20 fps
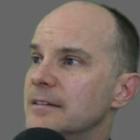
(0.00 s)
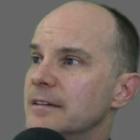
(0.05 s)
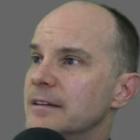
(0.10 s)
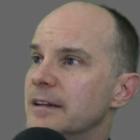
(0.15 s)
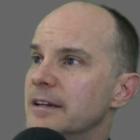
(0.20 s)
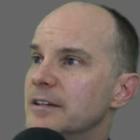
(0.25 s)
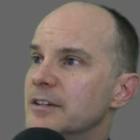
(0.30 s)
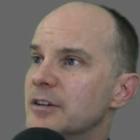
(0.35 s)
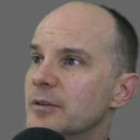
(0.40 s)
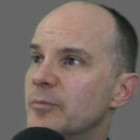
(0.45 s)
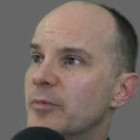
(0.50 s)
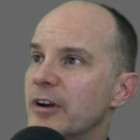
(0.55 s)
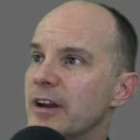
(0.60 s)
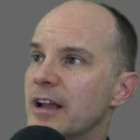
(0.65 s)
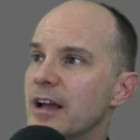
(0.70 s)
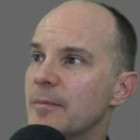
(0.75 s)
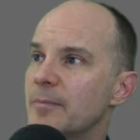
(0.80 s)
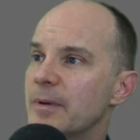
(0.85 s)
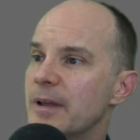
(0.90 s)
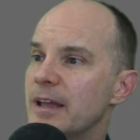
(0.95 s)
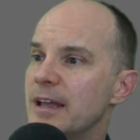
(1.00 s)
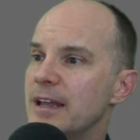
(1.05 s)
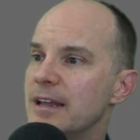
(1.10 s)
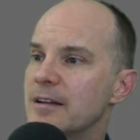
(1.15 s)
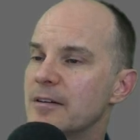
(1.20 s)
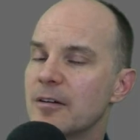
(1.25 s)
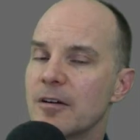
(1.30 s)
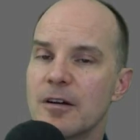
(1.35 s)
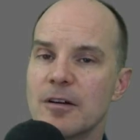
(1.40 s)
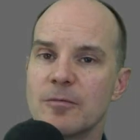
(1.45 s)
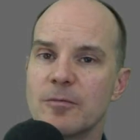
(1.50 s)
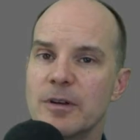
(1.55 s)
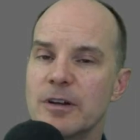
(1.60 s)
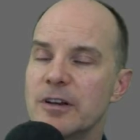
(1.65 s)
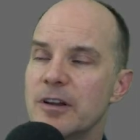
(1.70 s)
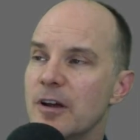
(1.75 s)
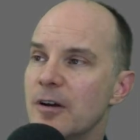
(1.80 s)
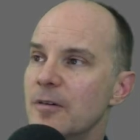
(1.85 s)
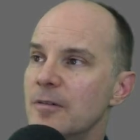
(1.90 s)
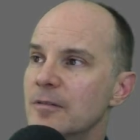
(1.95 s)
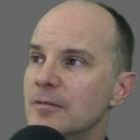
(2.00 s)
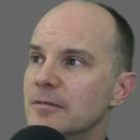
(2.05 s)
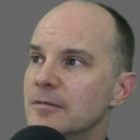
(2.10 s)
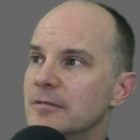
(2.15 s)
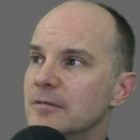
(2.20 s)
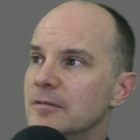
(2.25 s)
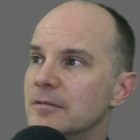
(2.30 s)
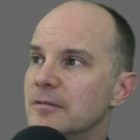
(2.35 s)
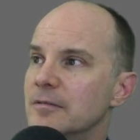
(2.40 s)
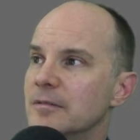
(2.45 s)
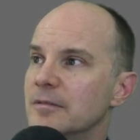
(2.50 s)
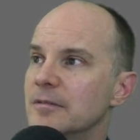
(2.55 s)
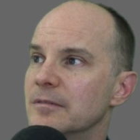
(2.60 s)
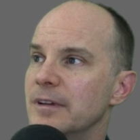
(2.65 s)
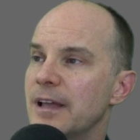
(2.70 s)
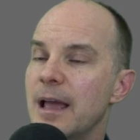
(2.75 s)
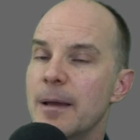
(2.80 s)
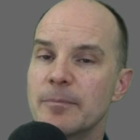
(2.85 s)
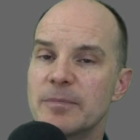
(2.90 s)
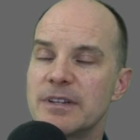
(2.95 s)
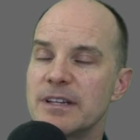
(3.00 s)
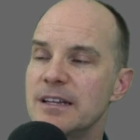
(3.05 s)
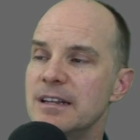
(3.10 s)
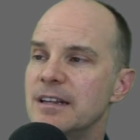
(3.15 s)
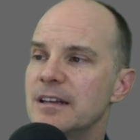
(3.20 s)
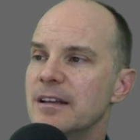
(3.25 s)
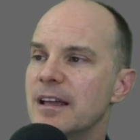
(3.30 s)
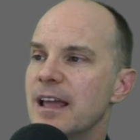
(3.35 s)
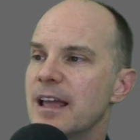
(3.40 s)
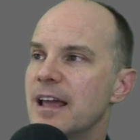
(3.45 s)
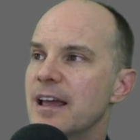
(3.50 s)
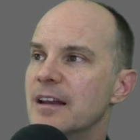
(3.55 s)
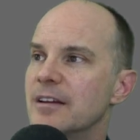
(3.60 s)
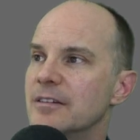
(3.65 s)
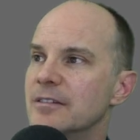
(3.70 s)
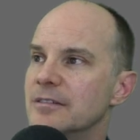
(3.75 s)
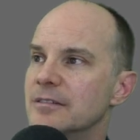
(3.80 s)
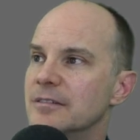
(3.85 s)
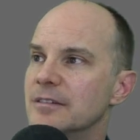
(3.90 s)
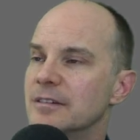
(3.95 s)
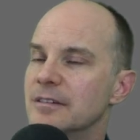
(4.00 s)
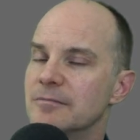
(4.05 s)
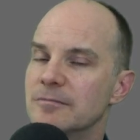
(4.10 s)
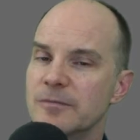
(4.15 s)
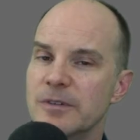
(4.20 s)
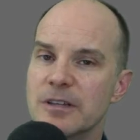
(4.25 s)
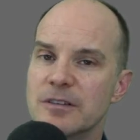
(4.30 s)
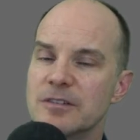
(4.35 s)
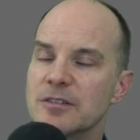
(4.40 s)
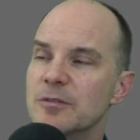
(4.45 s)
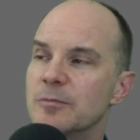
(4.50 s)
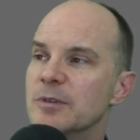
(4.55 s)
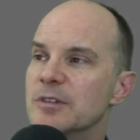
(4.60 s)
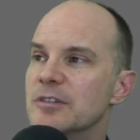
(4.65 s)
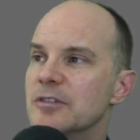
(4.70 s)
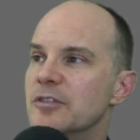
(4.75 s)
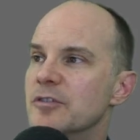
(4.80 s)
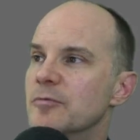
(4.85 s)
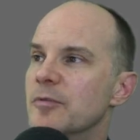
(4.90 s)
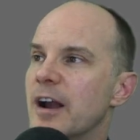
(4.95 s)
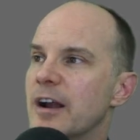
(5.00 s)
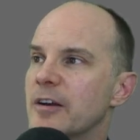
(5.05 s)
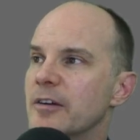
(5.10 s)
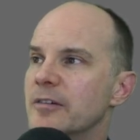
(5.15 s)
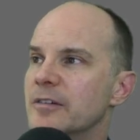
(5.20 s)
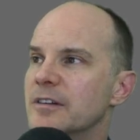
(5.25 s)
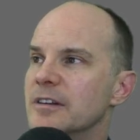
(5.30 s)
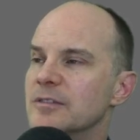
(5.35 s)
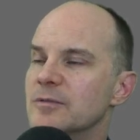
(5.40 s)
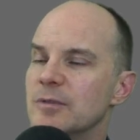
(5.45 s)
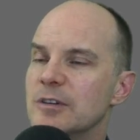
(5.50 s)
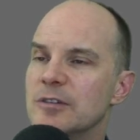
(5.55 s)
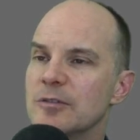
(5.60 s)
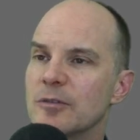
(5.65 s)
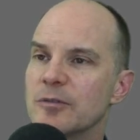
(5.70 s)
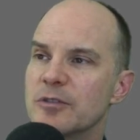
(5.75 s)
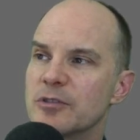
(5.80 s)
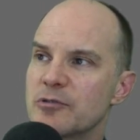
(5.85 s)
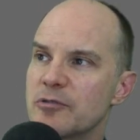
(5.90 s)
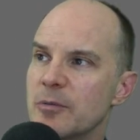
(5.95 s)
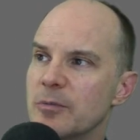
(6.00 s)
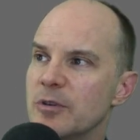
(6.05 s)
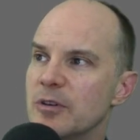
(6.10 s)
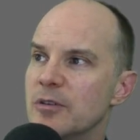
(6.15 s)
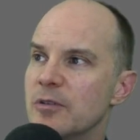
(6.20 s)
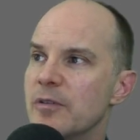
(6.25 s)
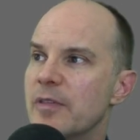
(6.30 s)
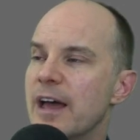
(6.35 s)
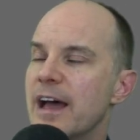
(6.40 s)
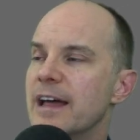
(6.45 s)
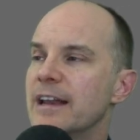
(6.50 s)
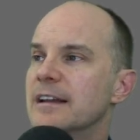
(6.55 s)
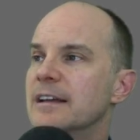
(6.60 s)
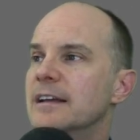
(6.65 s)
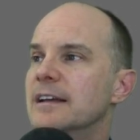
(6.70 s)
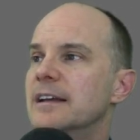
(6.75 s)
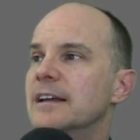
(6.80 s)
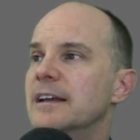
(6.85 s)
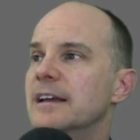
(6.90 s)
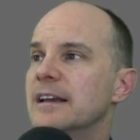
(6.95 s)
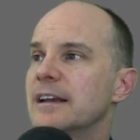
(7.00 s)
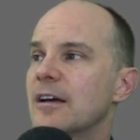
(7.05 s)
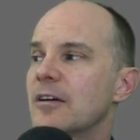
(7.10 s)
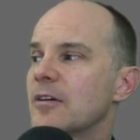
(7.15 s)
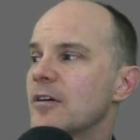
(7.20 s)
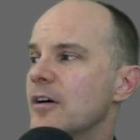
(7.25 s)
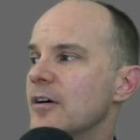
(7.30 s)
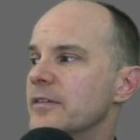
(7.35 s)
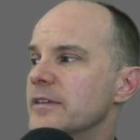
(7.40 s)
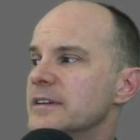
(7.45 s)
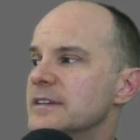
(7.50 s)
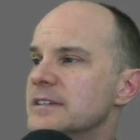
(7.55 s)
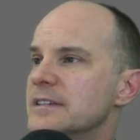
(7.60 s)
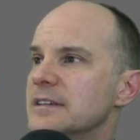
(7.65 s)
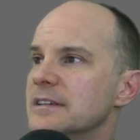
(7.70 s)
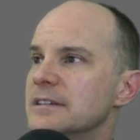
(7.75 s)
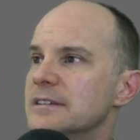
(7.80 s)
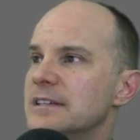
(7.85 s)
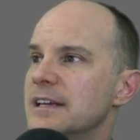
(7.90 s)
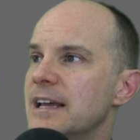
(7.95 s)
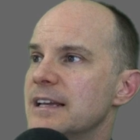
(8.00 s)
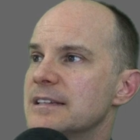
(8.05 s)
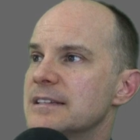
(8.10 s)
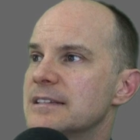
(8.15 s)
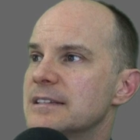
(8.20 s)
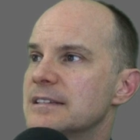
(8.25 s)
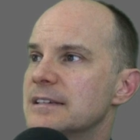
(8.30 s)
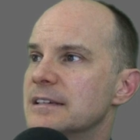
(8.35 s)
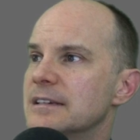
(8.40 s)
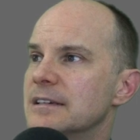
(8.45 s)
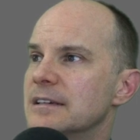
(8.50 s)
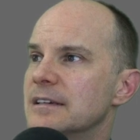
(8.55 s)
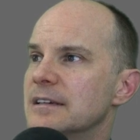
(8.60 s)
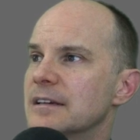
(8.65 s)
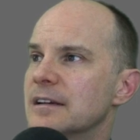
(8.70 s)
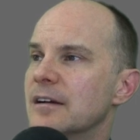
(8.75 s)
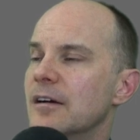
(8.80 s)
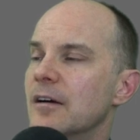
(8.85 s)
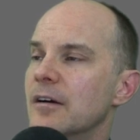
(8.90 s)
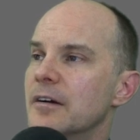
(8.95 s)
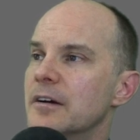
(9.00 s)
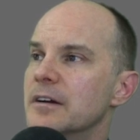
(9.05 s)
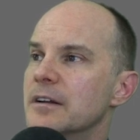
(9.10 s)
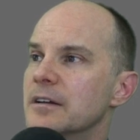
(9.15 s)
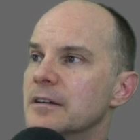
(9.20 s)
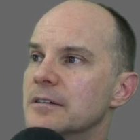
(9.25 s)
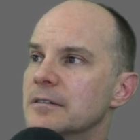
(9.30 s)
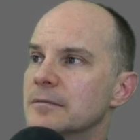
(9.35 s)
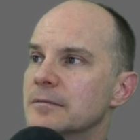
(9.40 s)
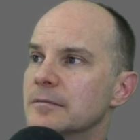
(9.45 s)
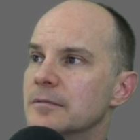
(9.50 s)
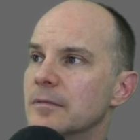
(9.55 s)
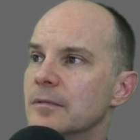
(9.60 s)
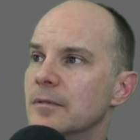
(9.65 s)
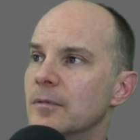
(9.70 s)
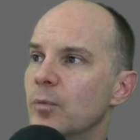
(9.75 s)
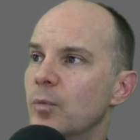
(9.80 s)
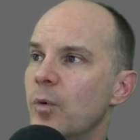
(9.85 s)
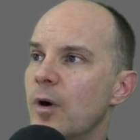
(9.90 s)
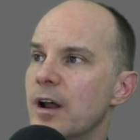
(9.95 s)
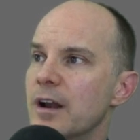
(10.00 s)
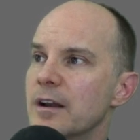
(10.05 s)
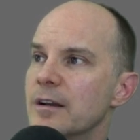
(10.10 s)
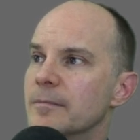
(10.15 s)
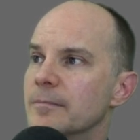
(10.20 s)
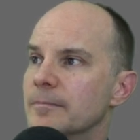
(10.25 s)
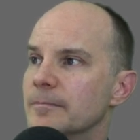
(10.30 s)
it should bring up a card window empty and we assume it's a new record because we told the script to do that. And I'll call this test card one.